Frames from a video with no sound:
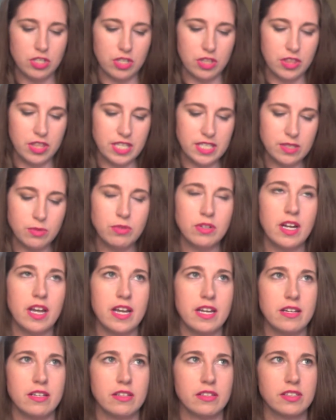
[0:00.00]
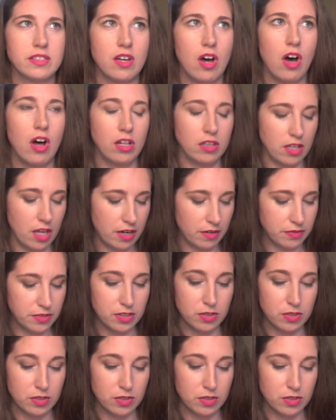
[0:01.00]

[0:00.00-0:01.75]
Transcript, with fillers: This one I saw a lot of